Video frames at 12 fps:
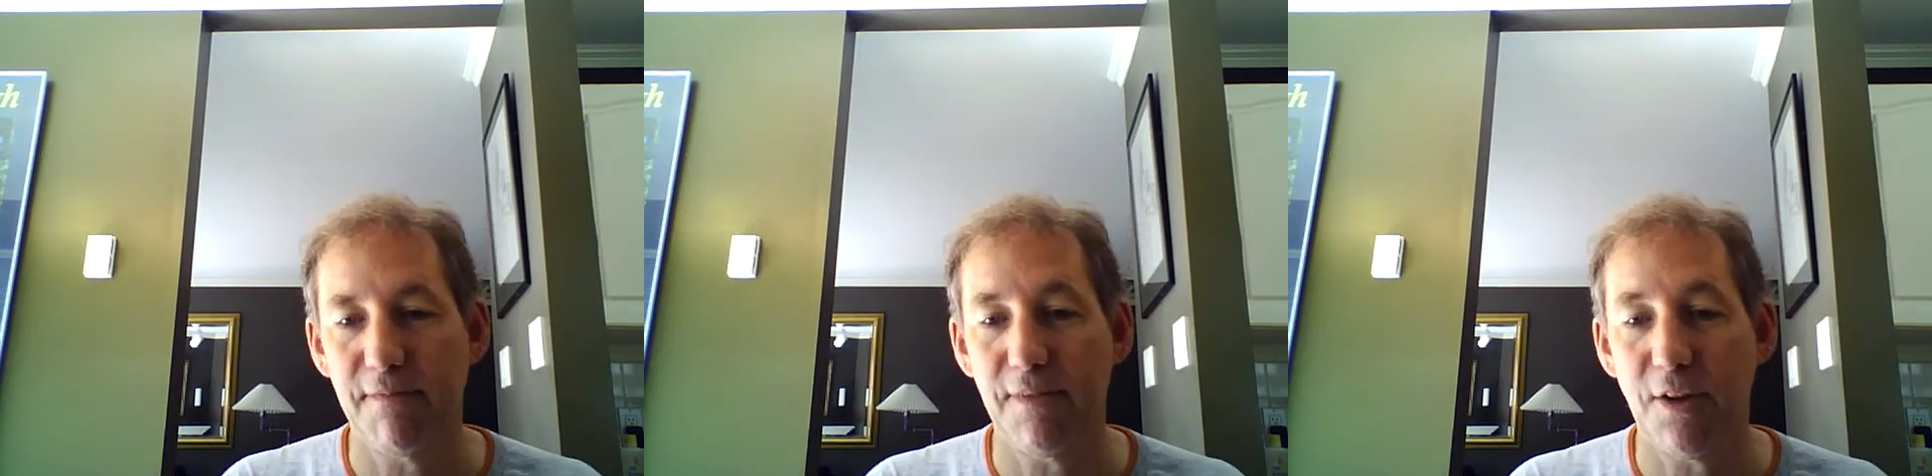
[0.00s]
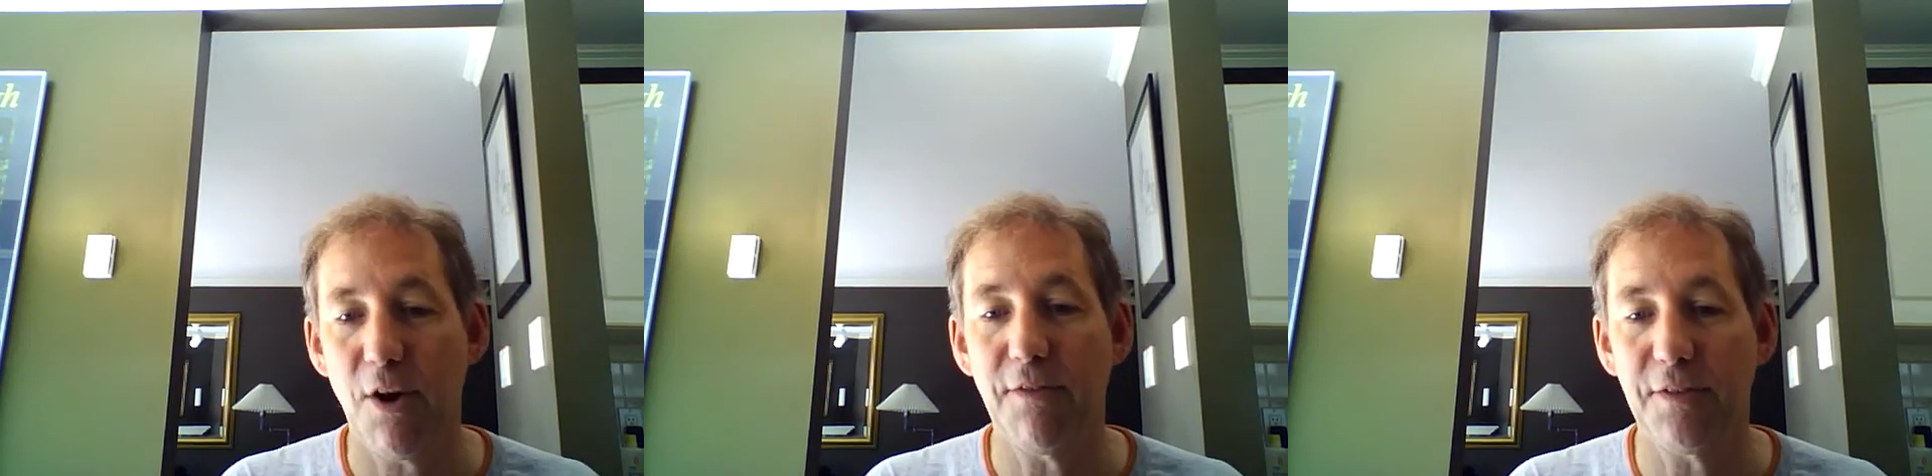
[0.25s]

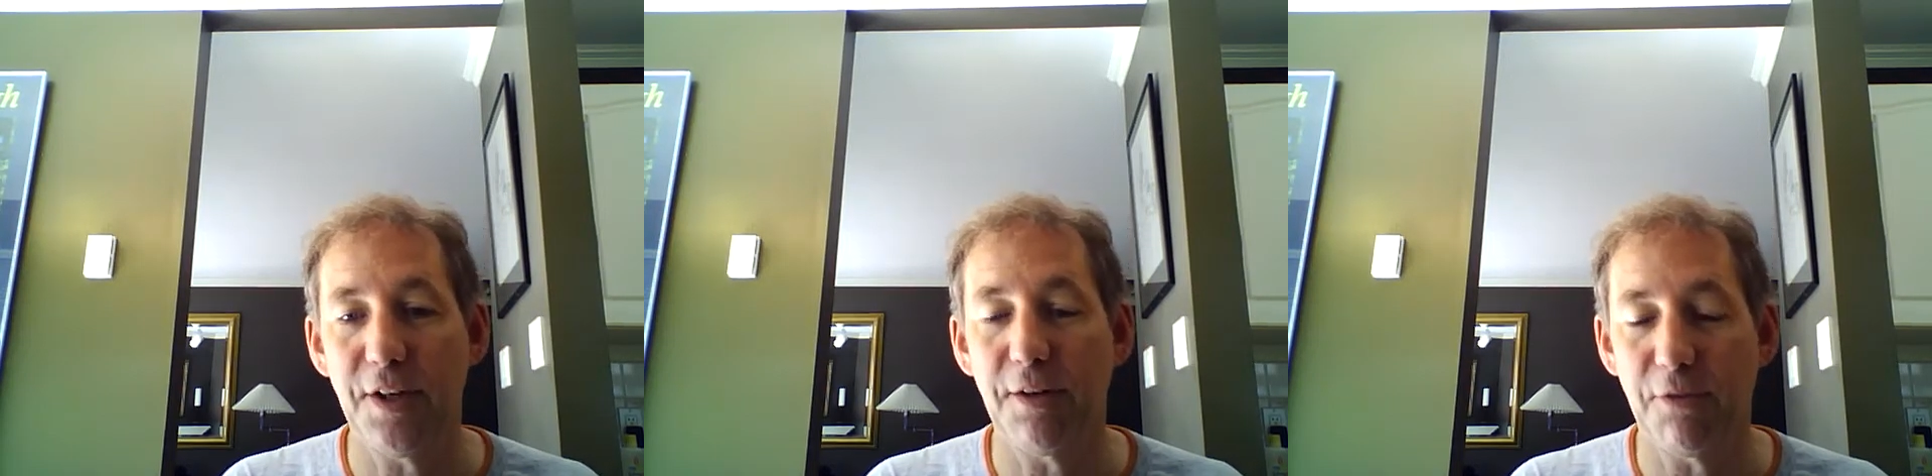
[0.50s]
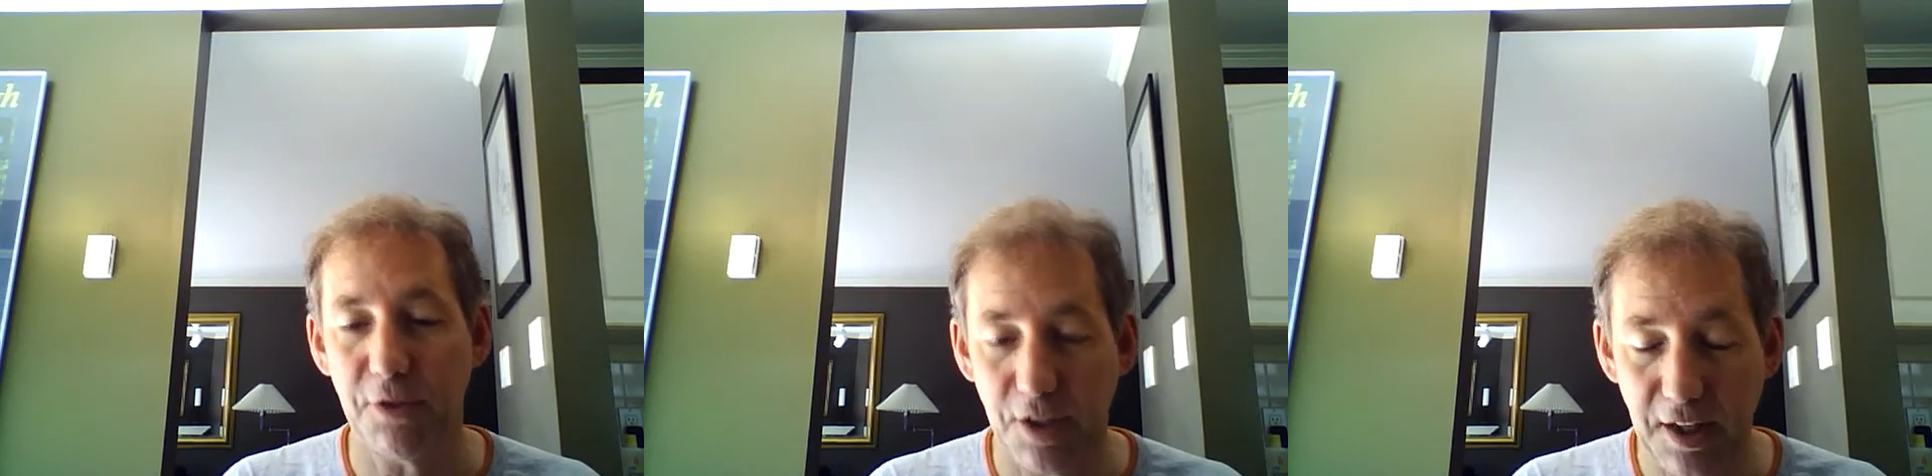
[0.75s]
oh, you know,
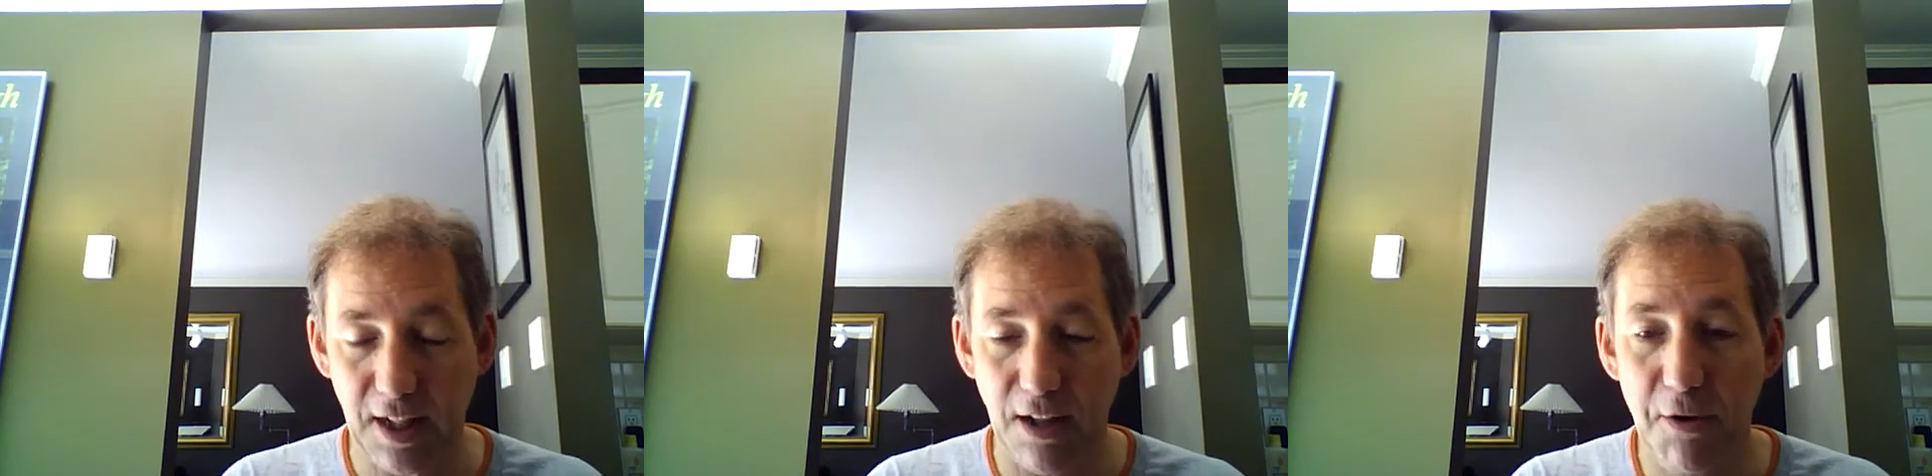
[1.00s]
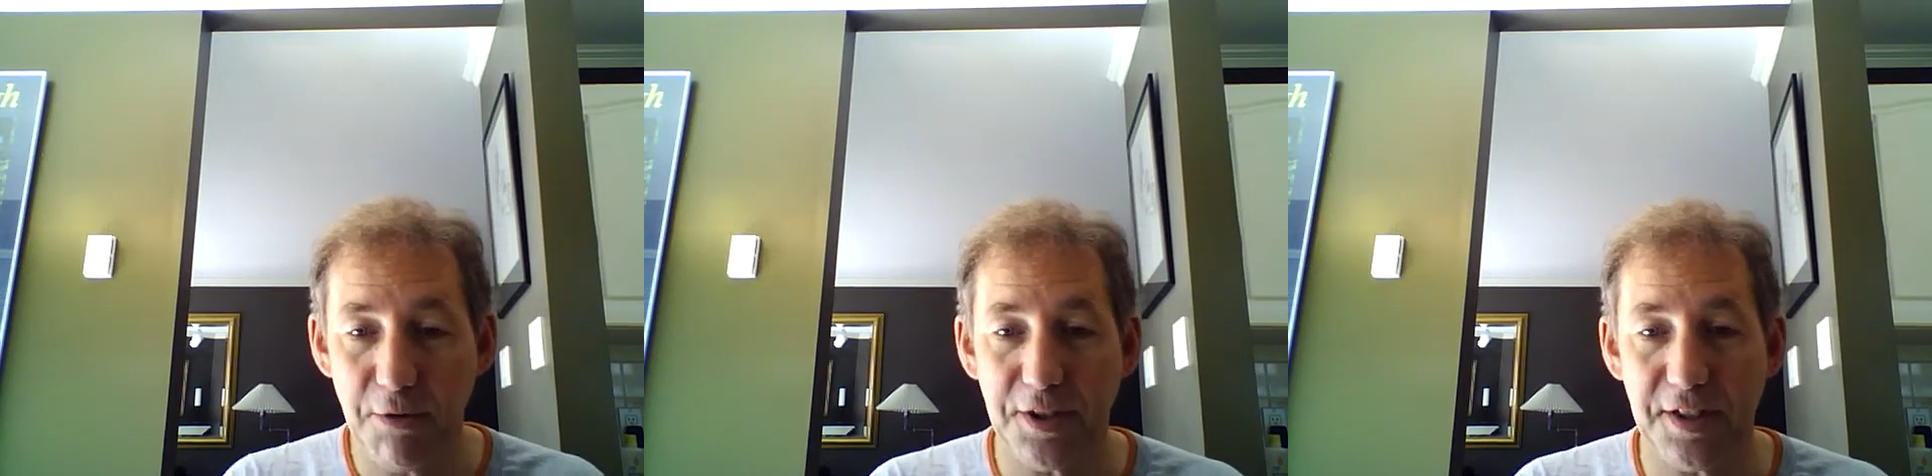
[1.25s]

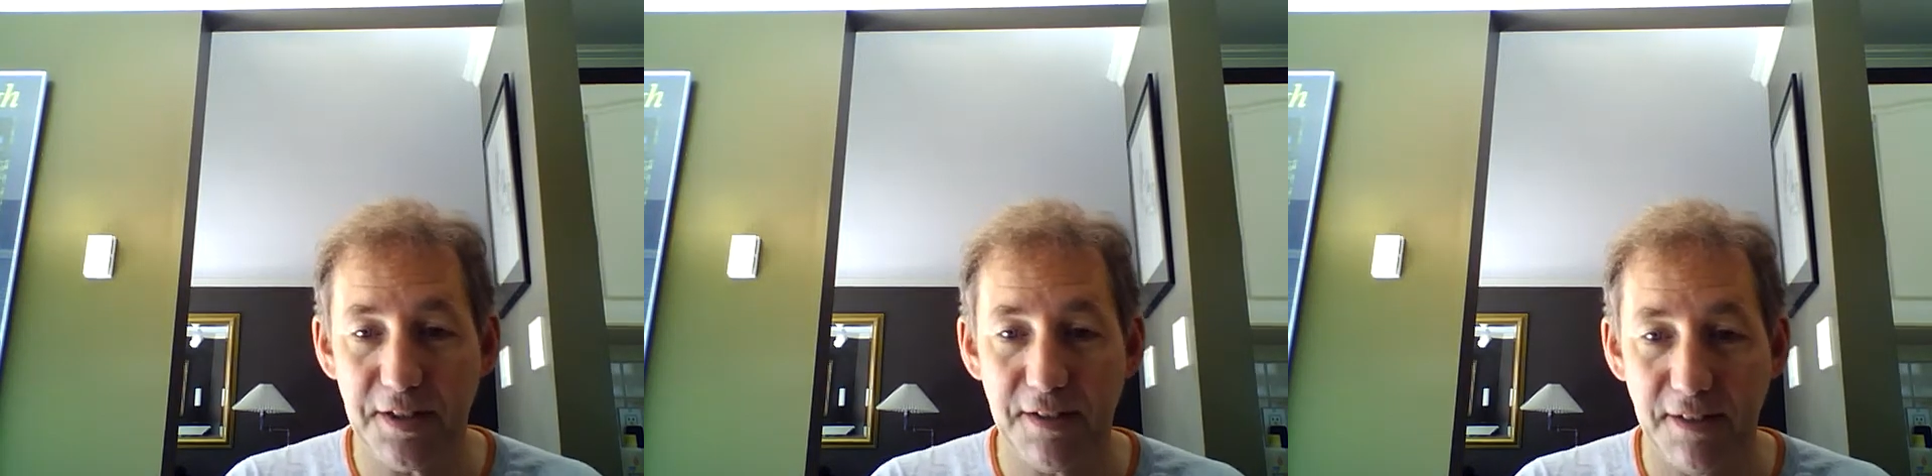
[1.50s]
close